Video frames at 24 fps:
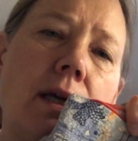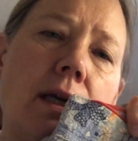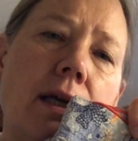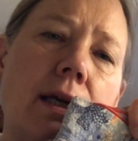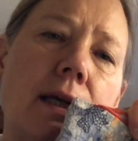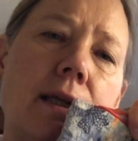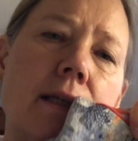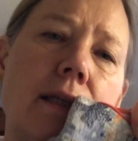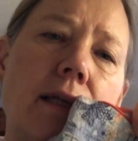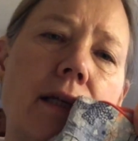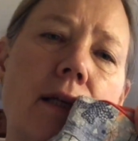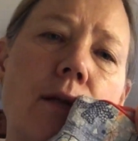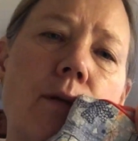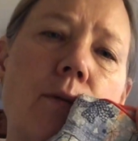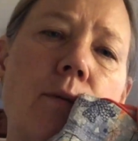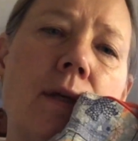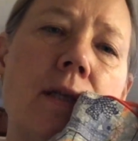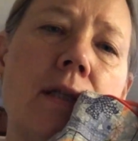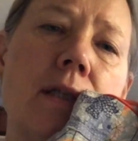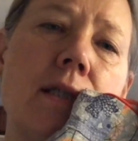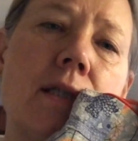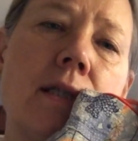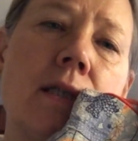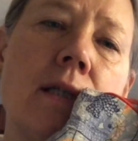And the other
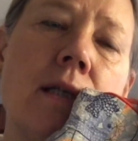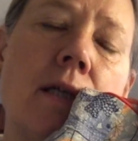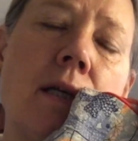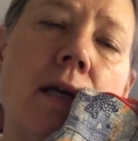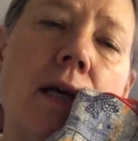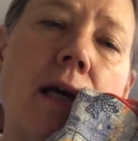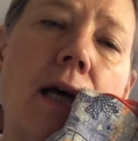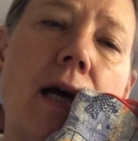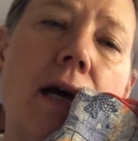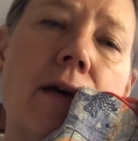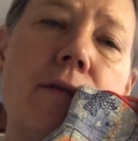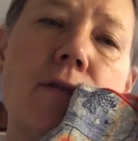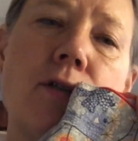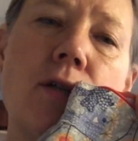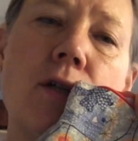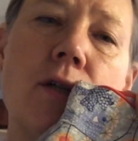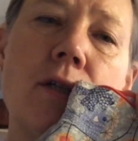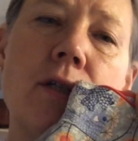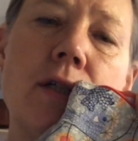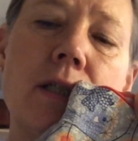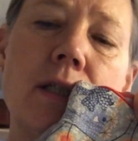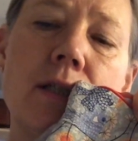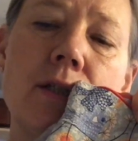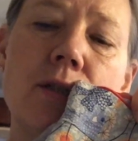ones have
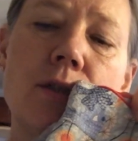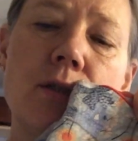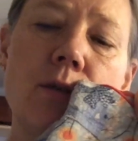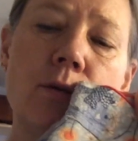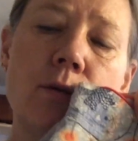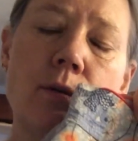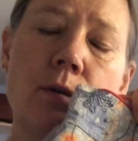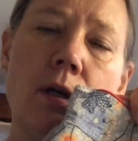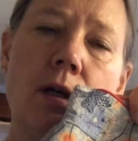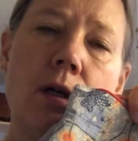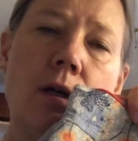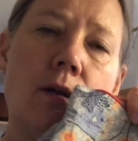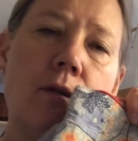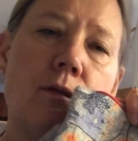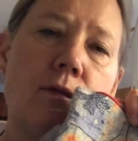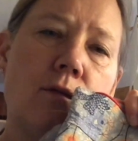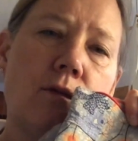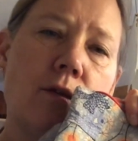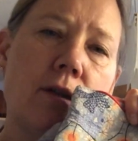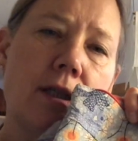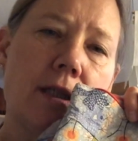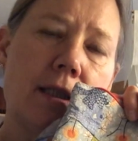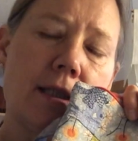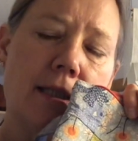turned into,
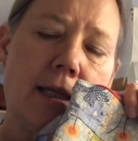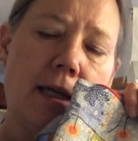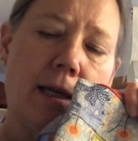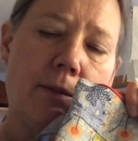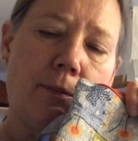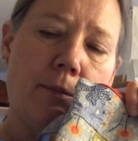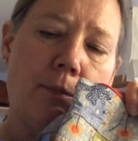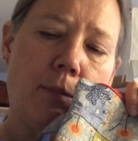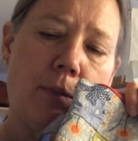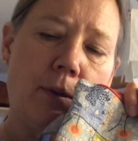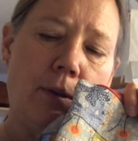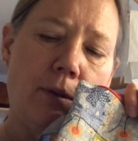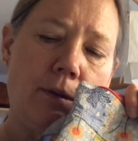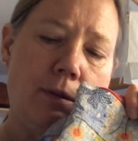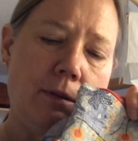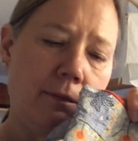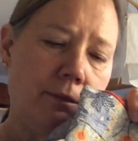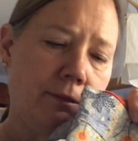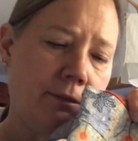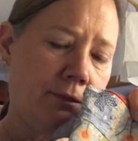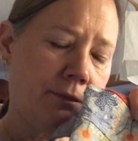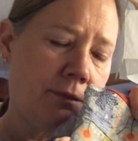for example,